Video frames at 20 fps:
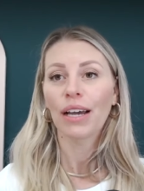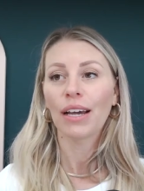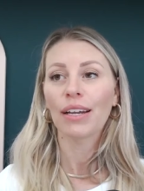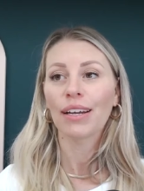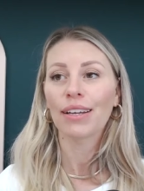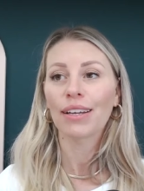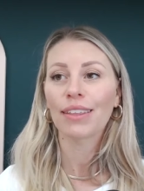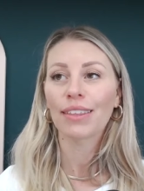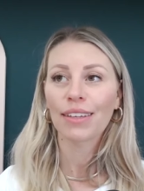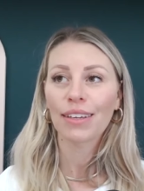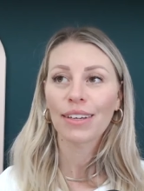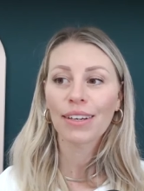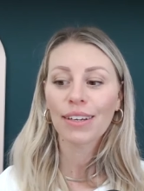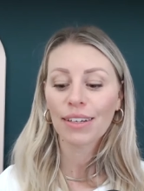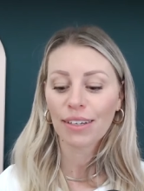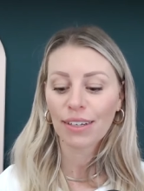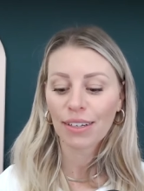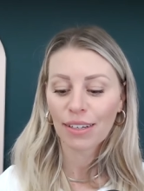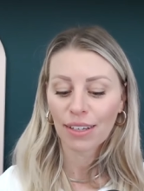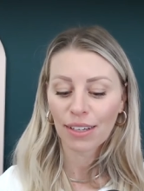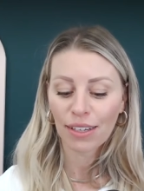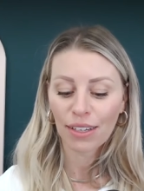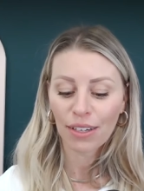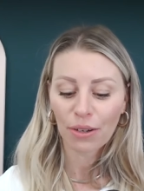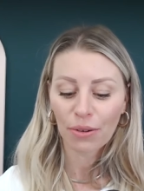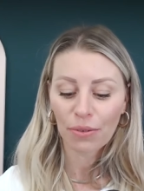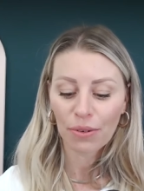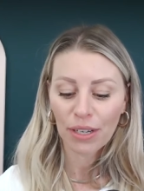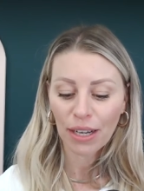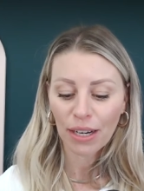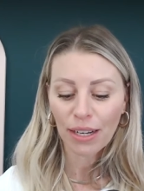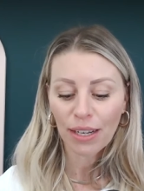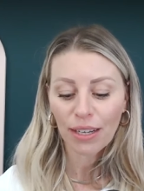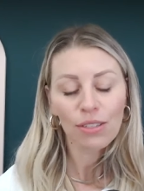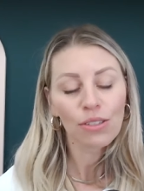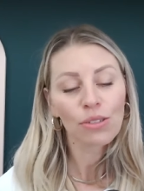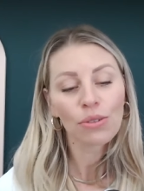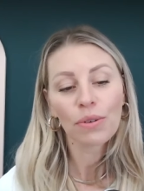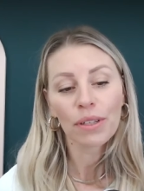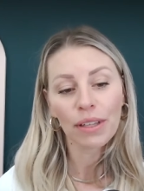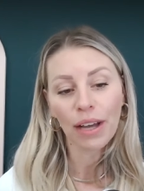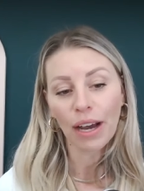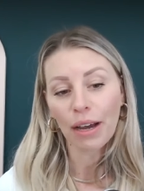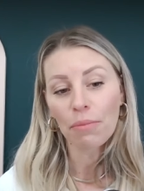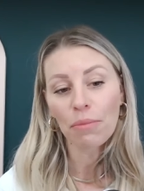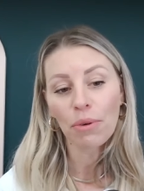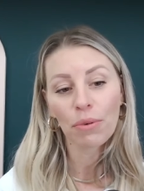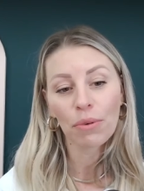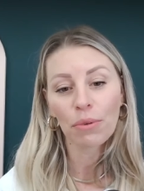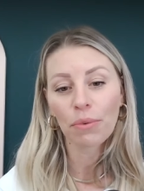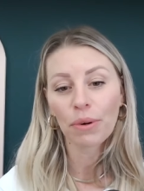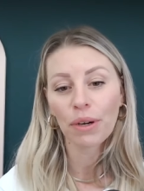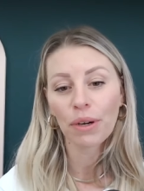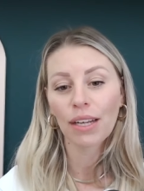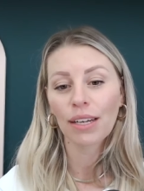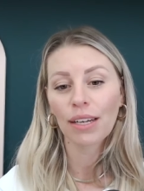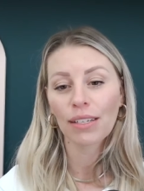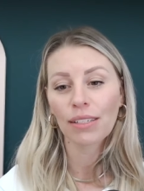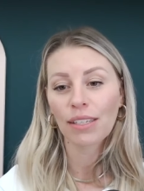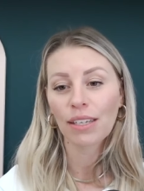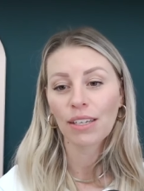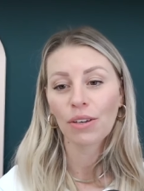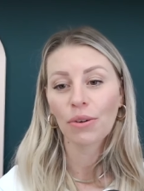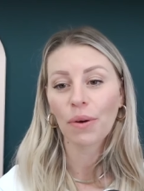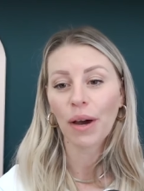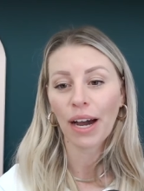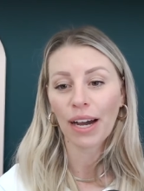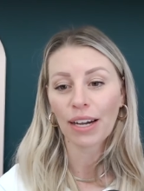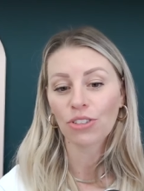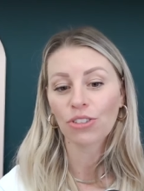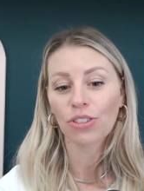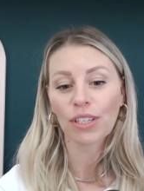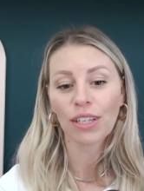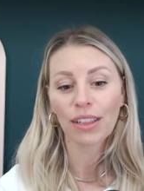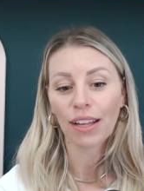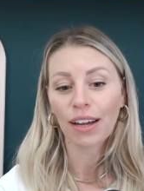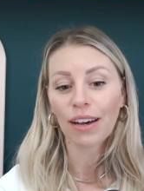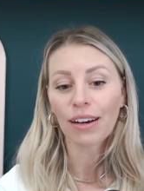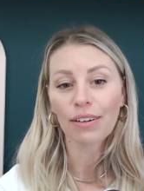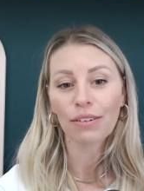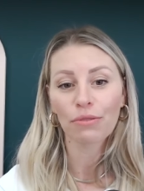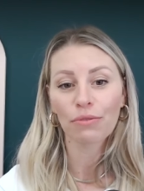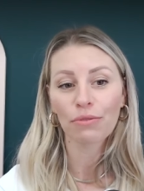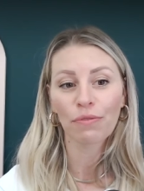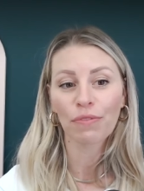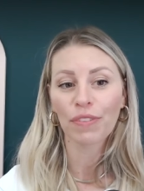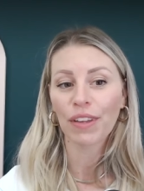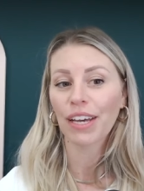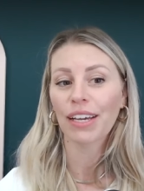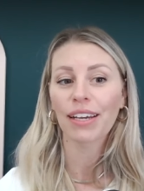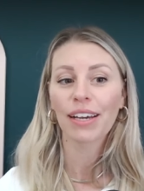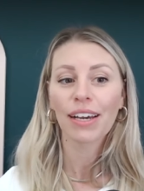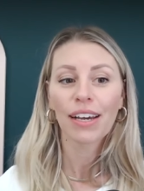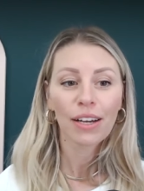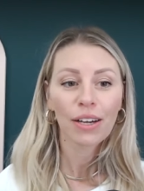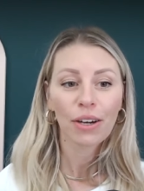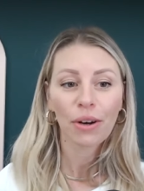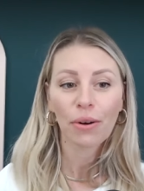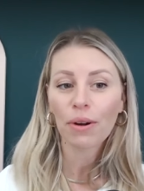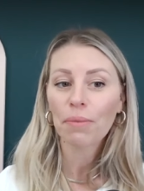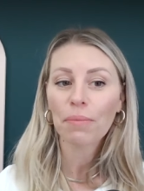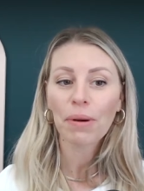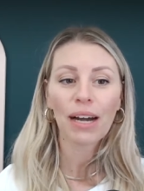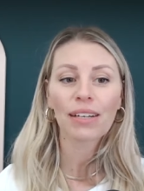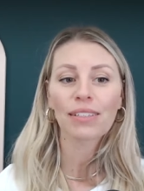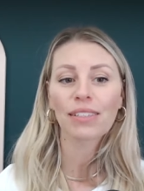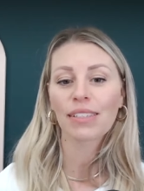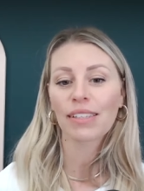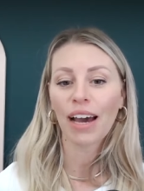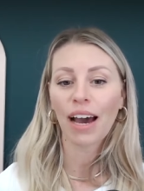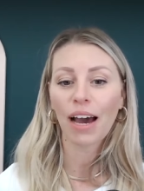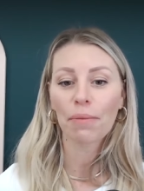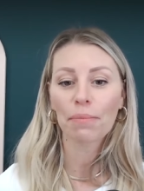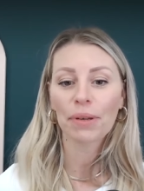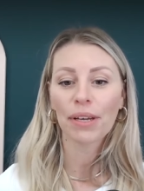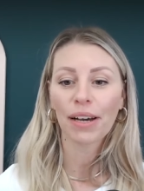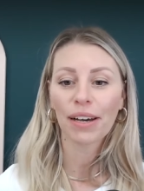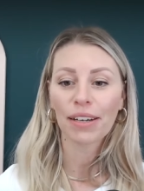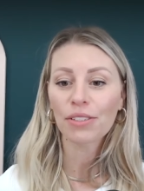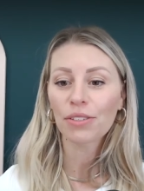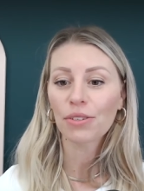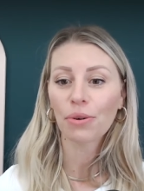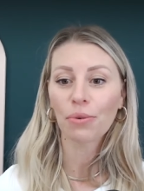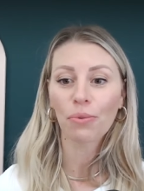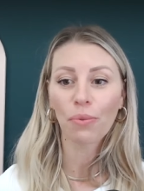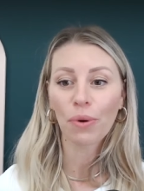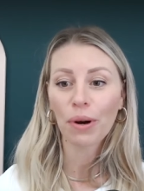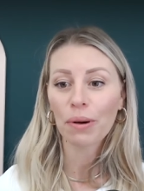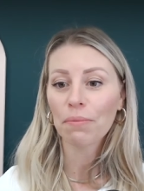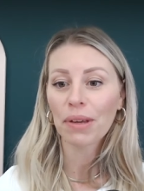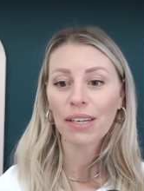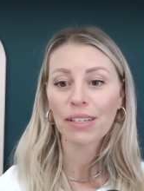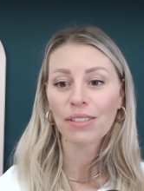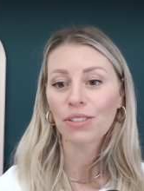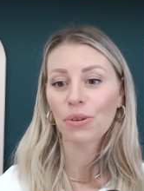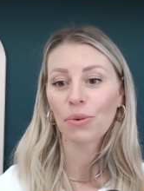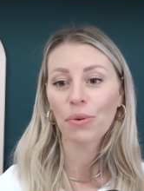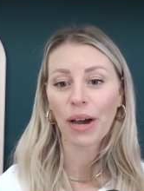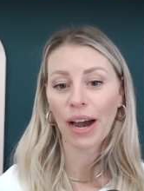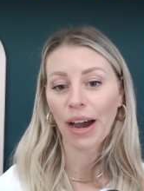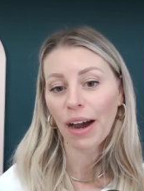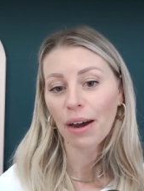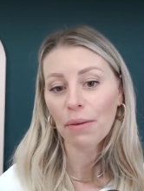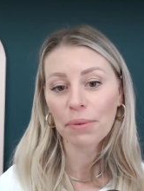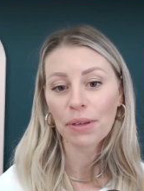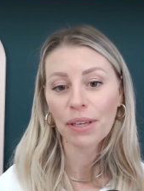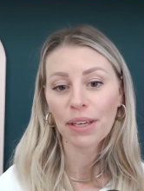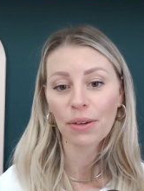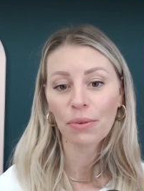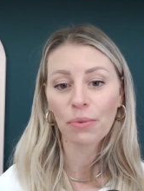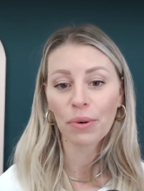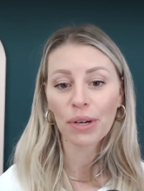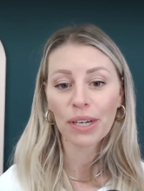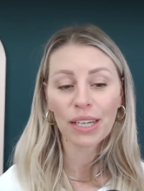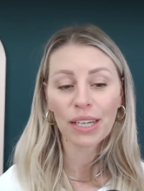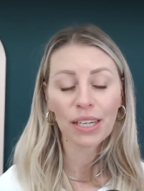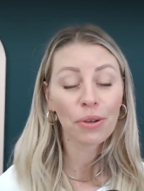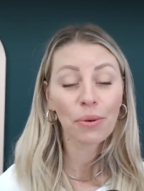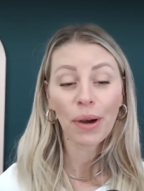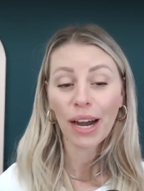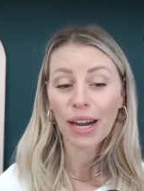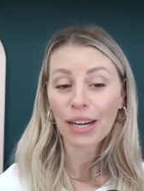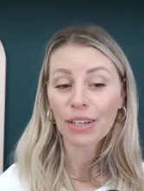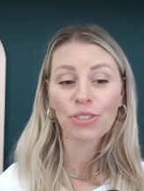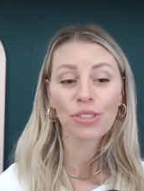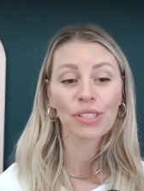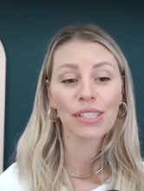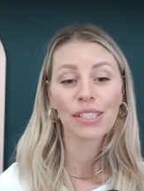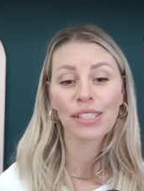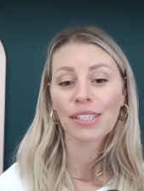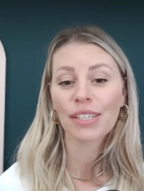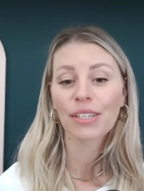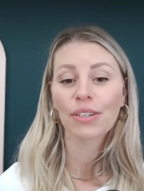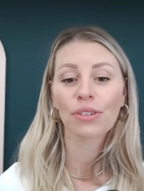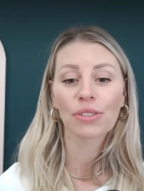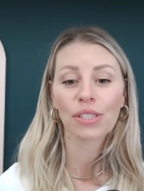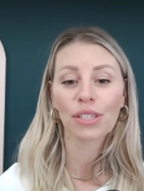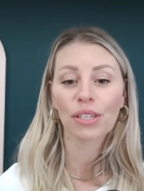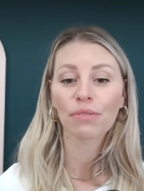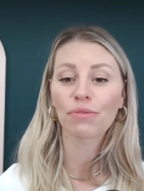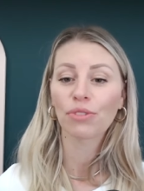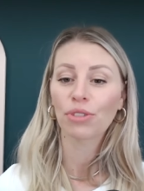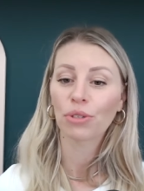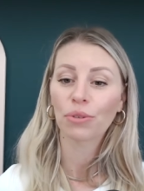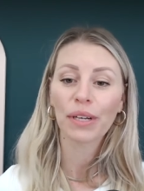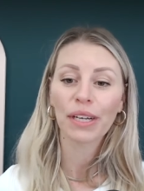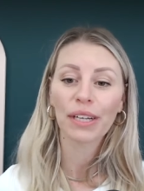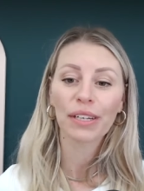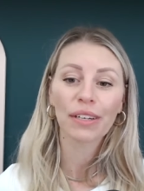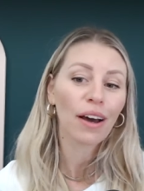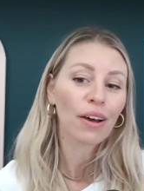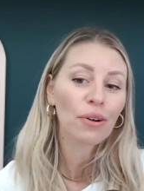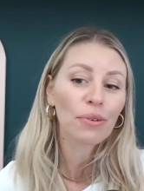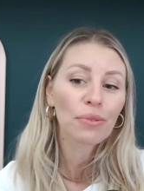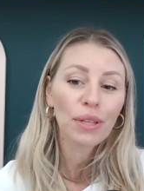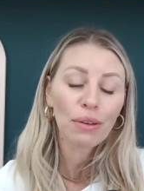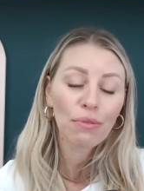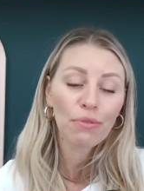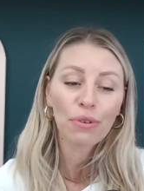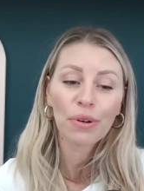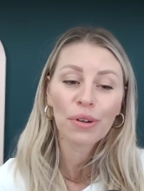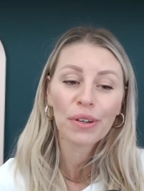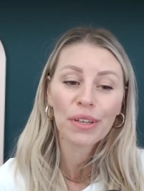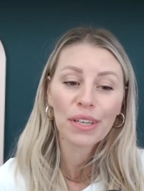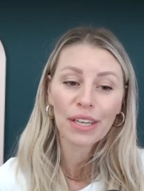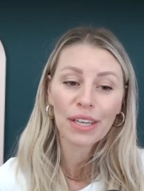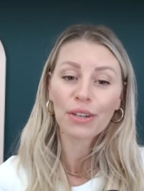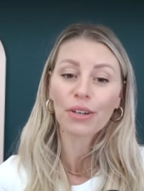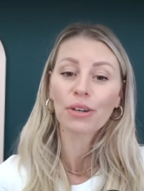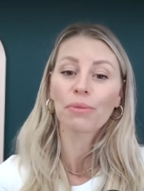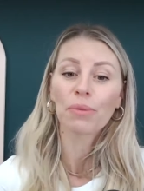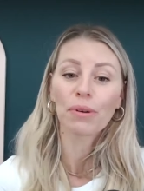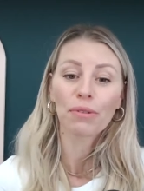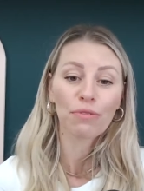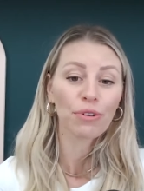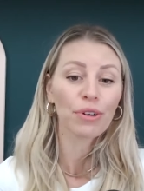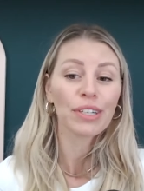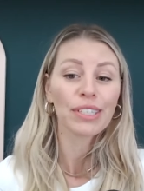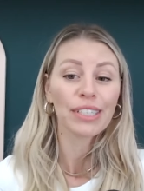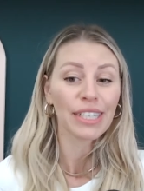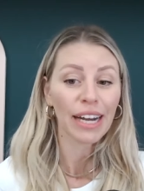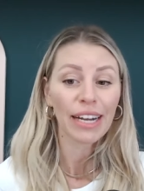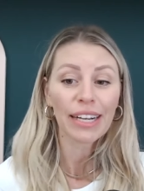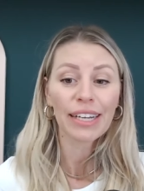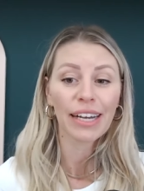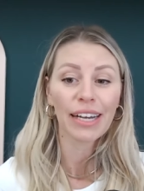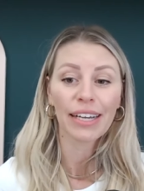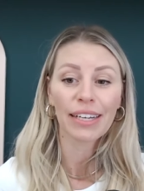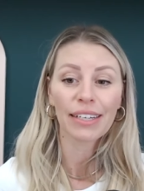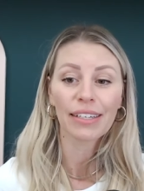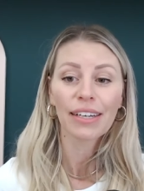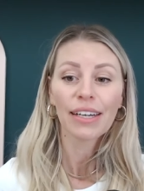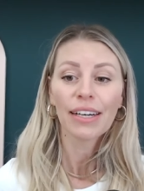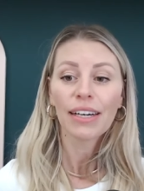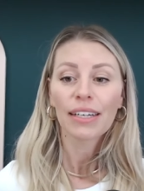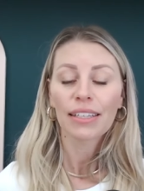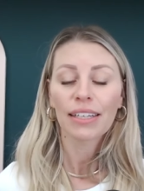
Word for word: Yeah. And I think you know, getting into alignment with what it is that you actually love. Like hmm. going back to the happy hustle, what makes you happy? What can you actually see yourself doing, not only for a year, but for a decade?